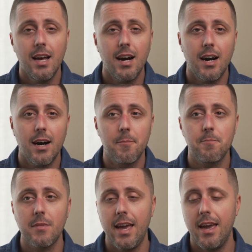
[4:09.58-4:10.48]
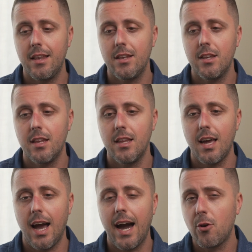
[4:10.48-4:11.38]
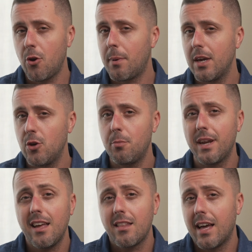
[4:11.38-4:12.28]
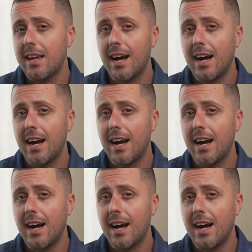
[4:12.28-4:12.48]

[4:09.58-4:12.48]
and I don't know about you, but I like